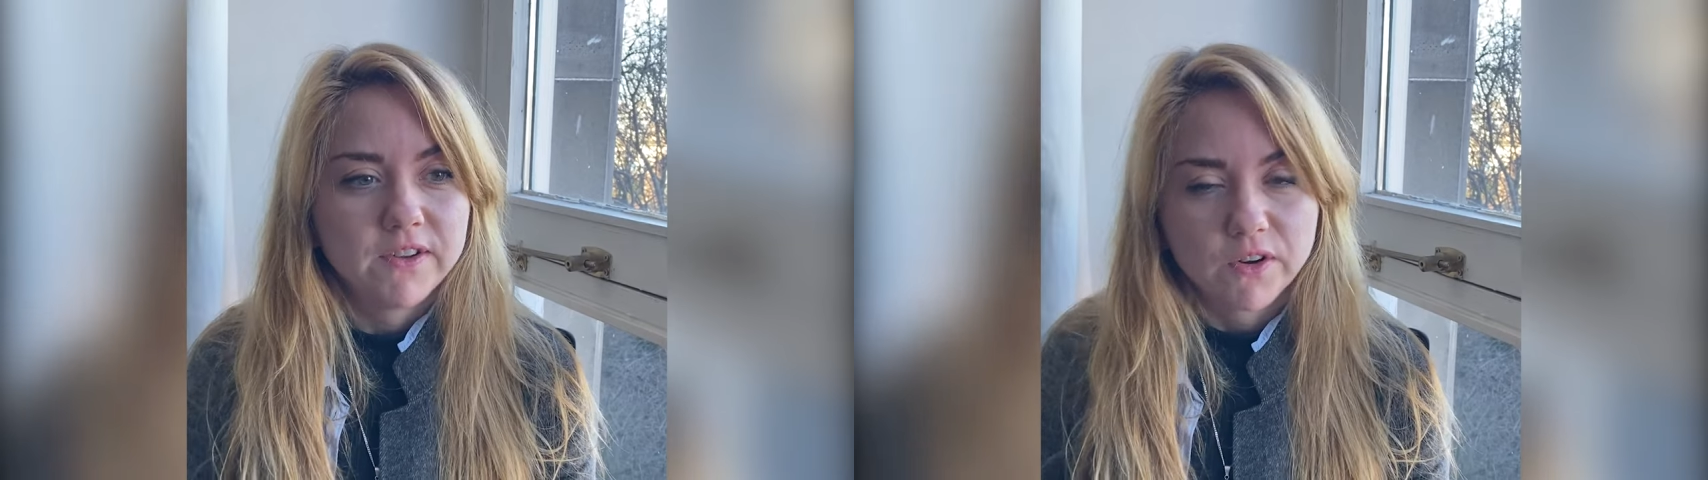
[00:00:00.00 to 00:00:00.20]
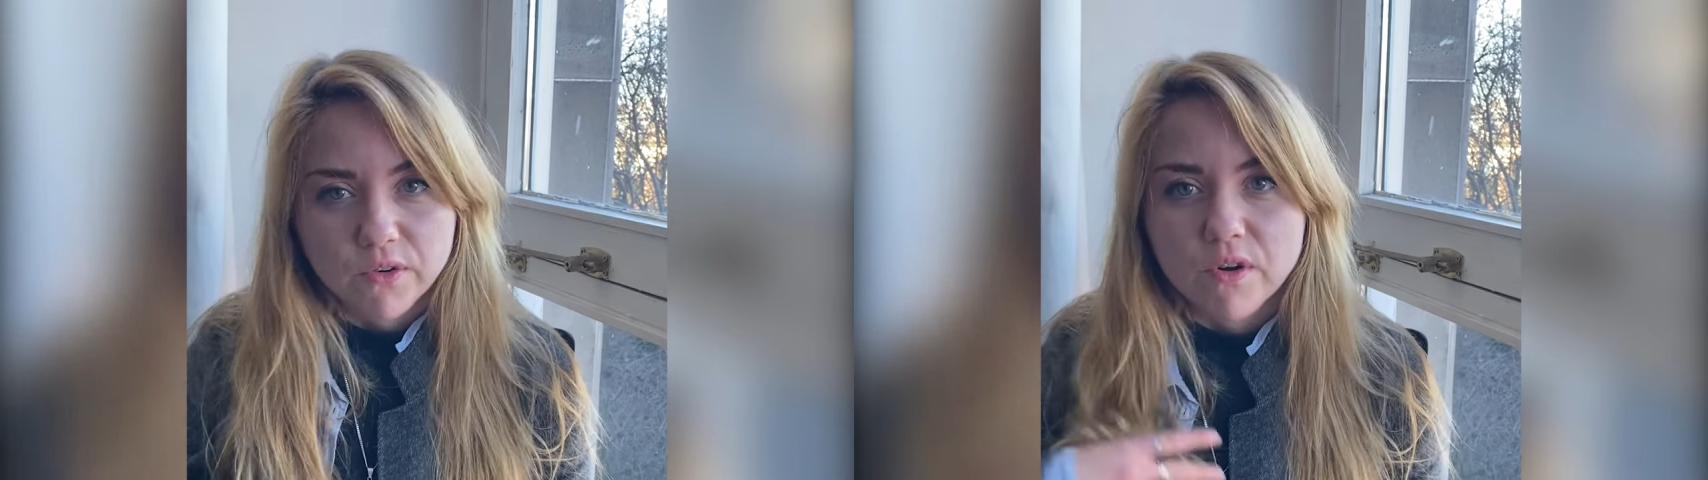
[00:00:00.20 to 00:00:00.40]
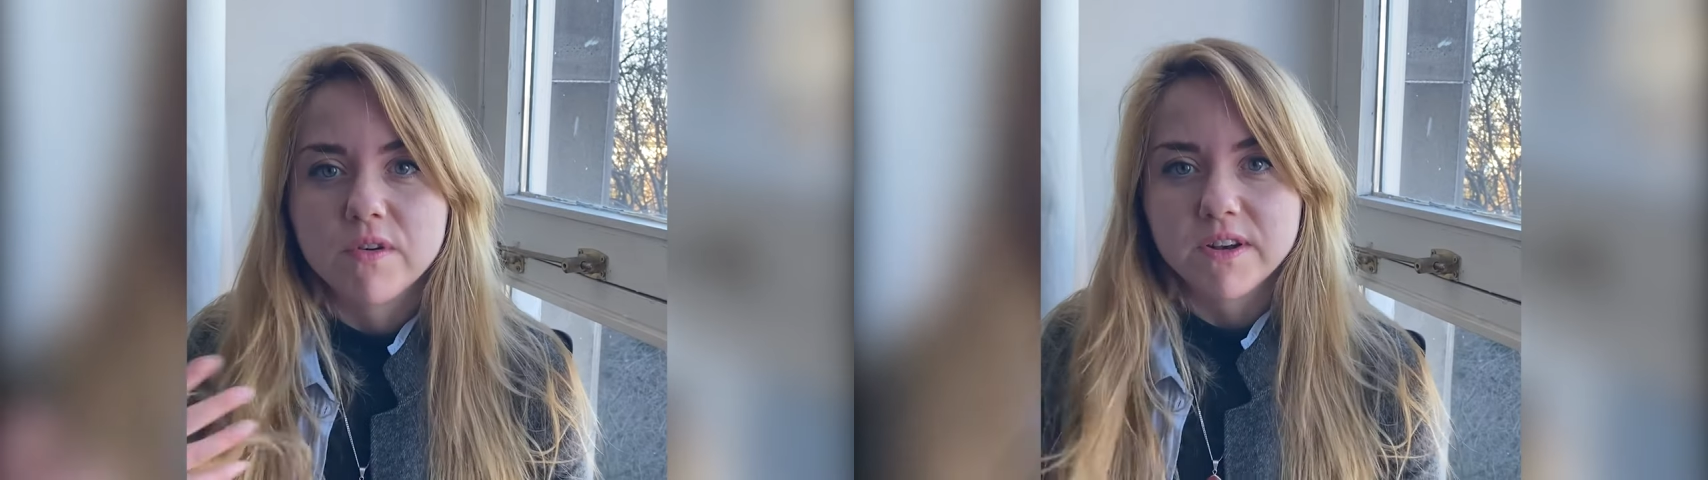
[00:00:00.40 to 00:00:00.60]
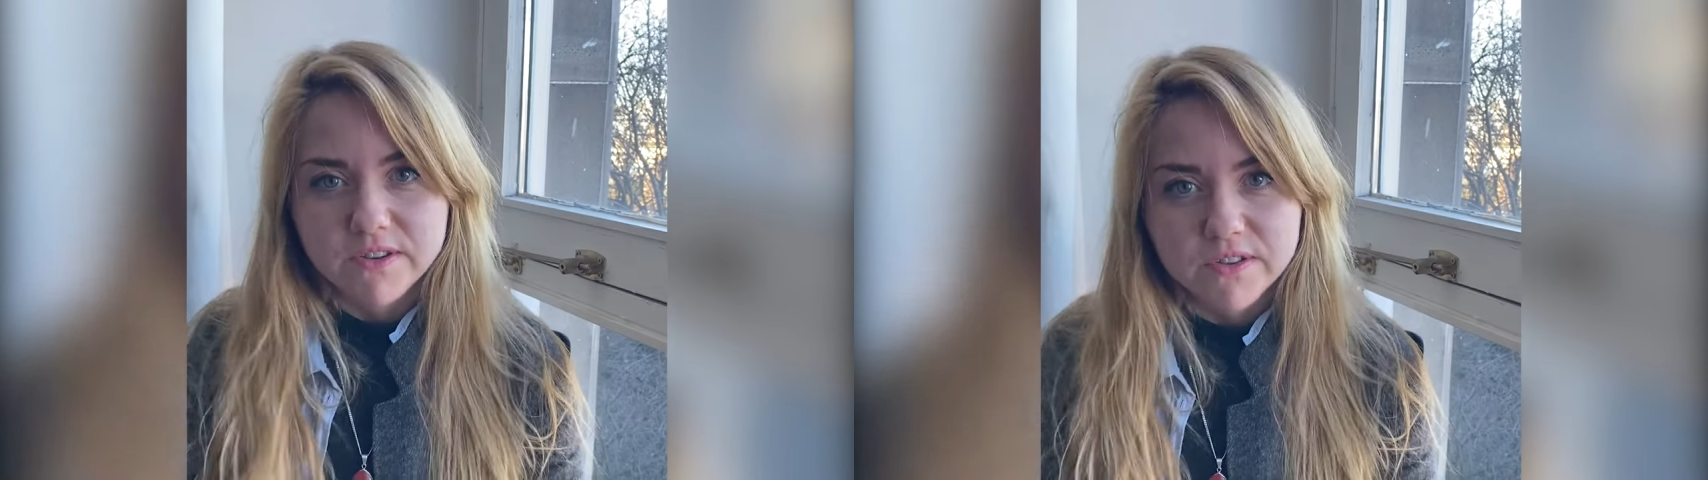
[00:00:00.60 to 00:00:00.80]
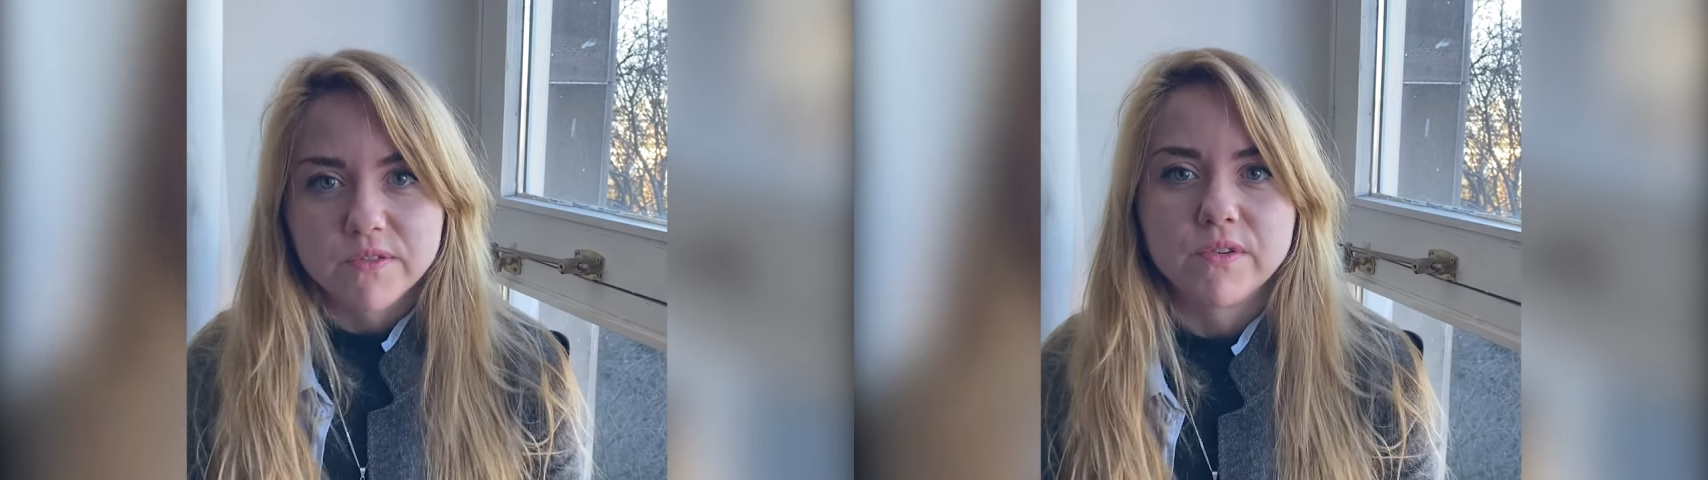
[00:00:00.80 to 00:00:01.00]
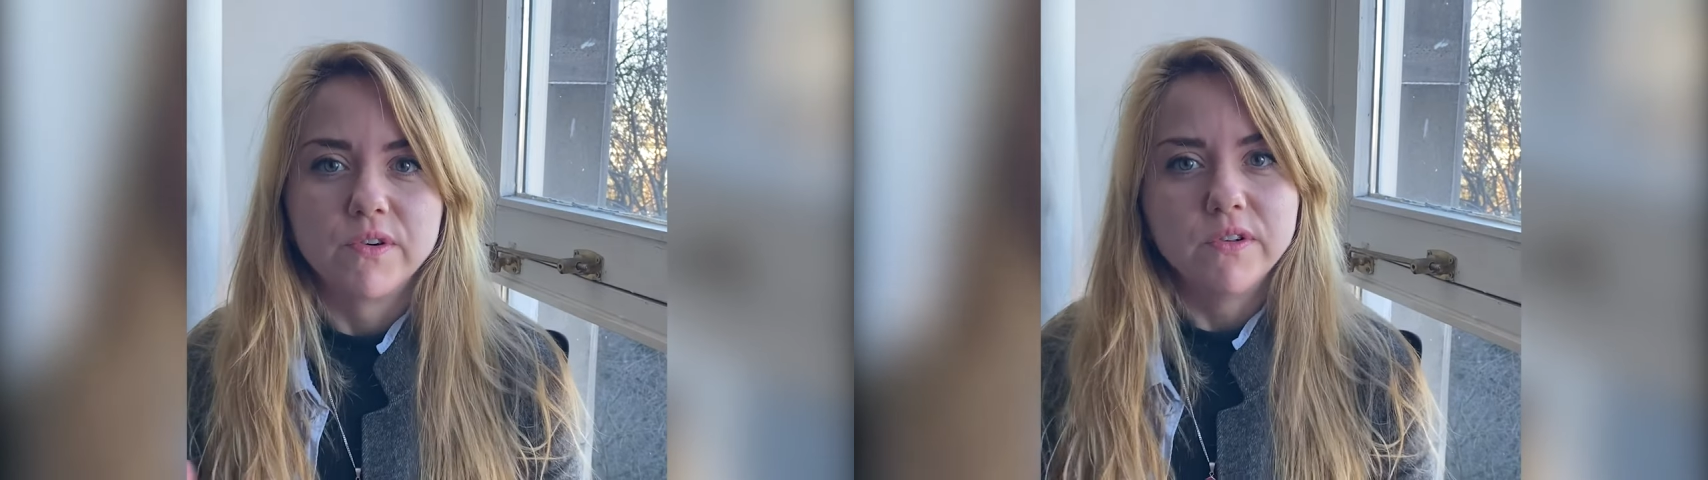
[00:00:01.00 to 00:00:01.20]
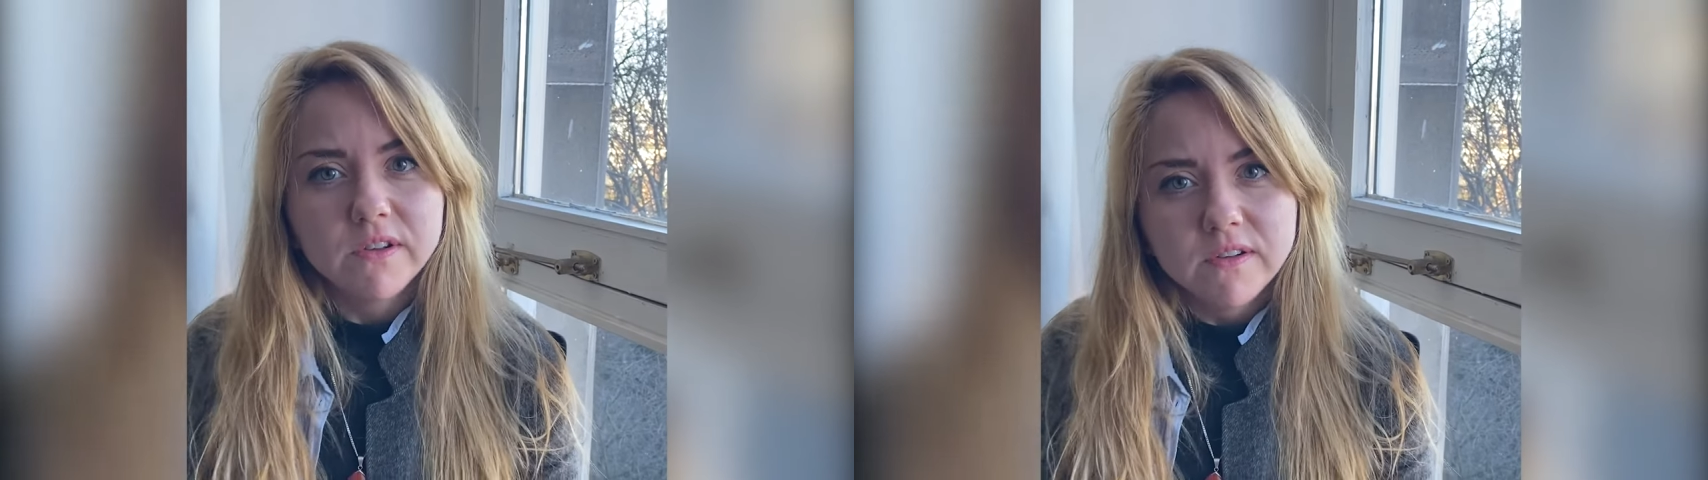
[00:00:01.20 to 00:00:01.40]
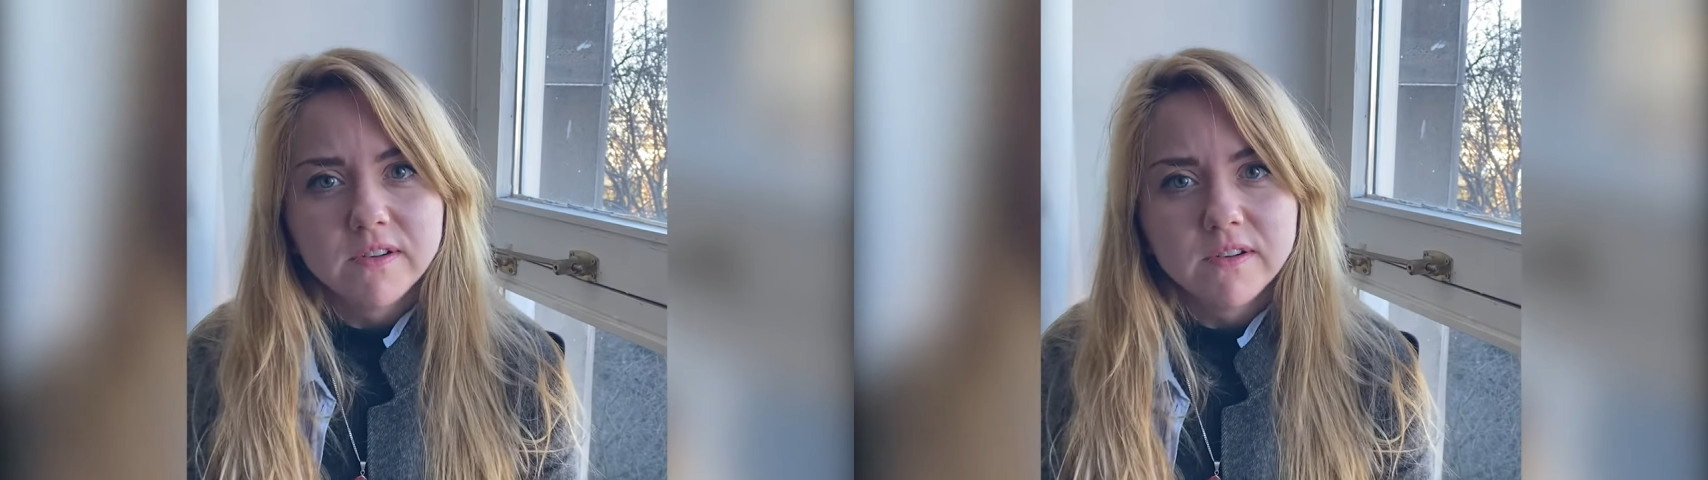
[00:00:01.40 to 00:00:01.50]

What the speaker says: to grow into the role,